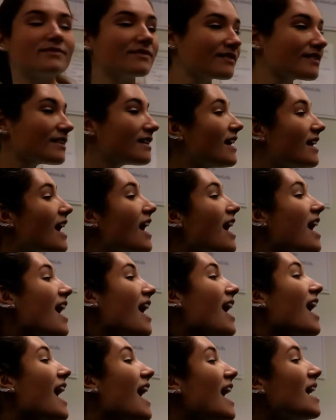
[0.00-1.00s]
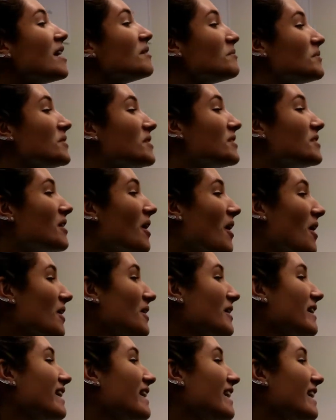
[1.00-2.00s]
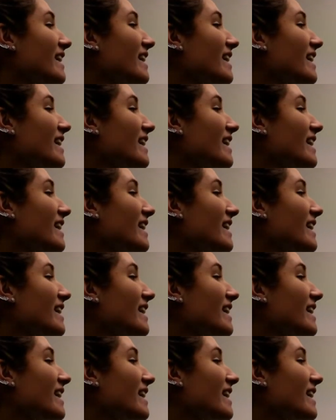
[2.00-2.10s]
you just head out and she'll get her number